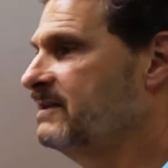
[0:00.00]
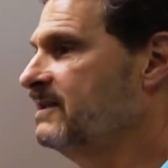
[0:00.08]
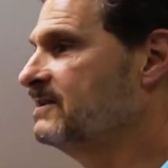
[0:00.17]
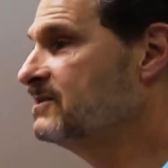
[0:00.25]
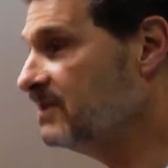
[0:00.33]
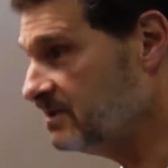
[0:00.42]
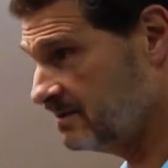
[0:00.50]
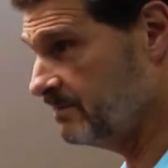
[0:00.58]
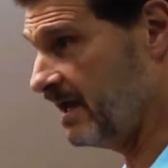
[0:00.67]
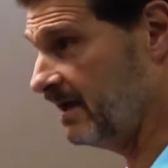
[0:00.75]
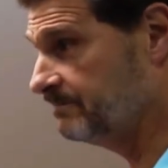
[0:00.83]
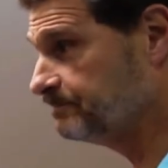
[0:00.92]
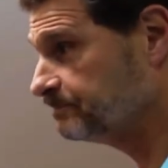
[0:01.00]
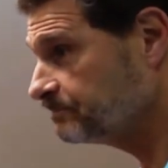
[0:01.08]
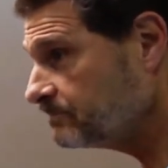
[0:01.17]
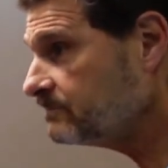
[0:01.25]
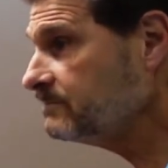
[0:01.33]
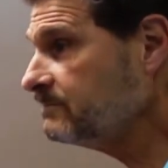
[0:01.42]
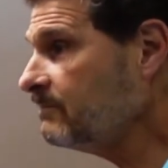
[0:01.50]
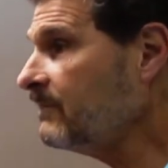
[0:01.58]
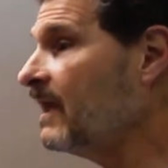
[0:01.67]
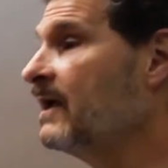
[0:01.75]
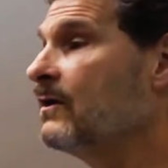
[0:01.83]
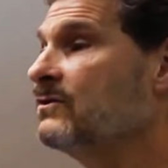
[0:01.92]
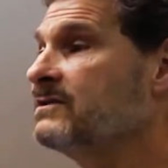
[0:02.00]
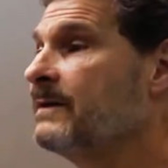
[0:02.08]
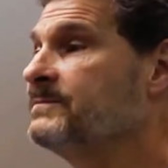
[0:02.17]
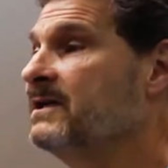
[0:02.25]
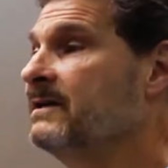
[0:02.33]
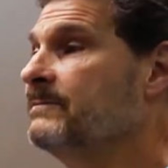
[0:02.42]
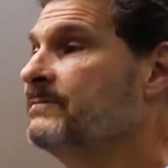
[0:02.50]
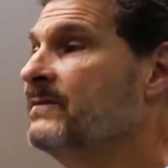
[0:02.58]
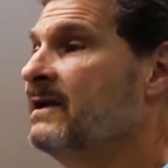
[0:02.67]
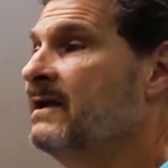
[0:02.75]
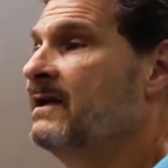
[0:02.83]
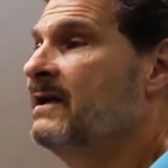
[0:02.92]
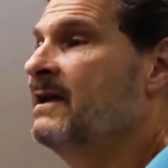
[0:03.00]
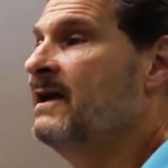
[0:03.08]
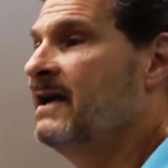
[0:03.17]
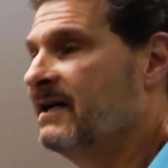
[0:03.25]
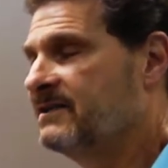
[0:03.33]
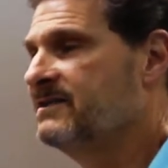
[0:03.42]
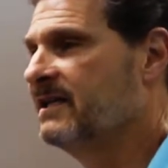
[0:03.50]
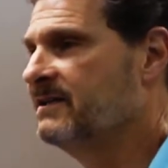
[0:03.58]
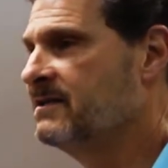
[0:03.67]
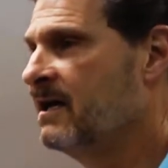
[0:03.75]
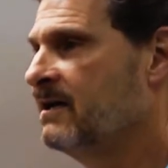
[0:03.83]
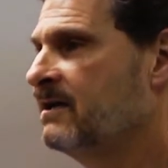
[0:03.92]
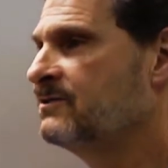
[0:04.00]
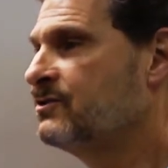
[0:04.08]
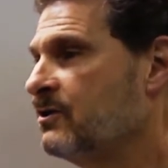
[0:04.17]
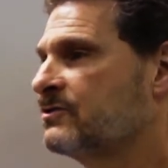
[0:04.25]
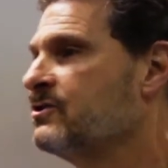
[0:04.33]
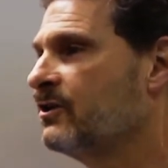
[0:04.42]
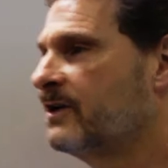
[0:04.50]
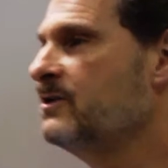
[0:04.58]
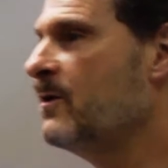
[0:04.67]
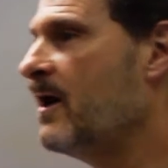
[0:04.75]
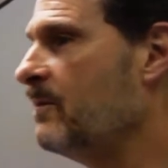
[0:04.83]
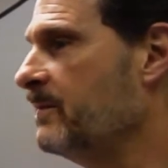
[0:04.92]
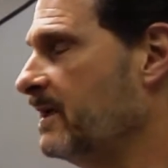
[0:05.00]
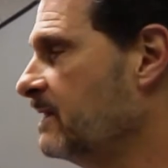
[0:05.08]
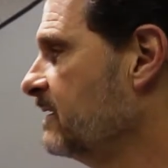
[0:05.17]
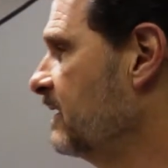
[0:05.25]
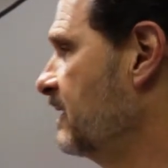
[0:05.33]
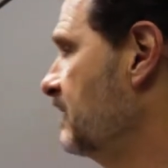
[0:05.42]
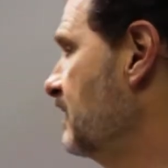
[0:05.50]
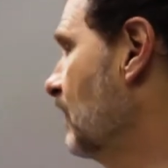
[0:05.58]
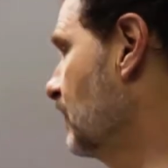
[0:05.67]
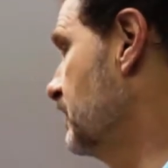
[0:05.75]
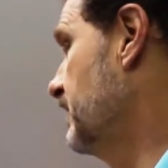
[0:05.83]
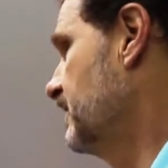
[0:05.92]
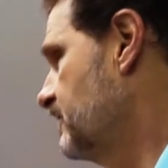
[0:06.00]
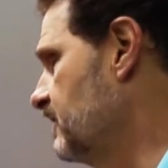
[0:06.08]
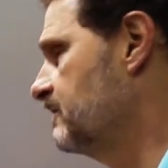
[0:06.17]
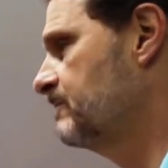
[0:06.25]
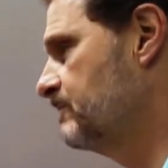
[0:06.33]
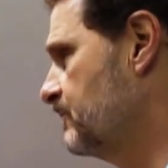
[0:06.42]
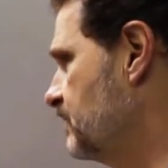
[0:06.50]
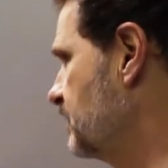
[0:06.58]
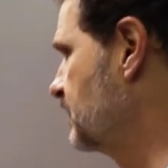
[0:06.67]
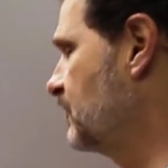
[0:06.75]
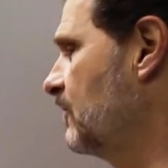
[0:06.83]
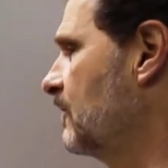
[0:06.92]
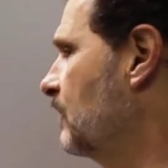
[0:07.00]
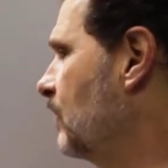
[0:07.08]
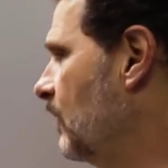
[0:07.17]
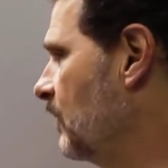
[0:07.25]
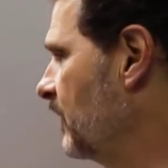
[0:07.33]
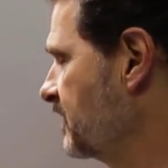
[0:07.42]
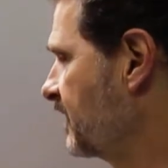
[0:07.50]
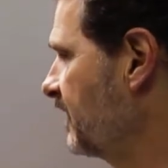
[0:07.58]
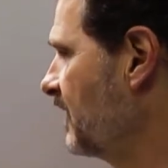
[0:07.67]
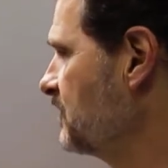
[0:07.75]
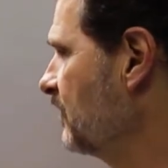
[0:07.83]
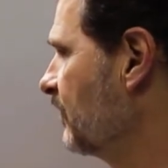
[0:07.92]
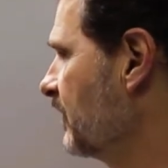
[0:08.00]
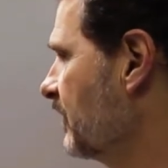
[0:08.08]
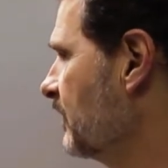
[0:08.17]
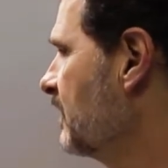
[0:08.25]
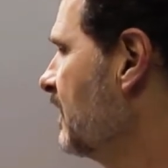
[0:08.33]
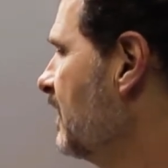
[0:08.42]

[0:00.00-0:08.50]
He sees the man and goes up to him and says, Sir, can you help me? And the older man says, sure, well, what can I do for you?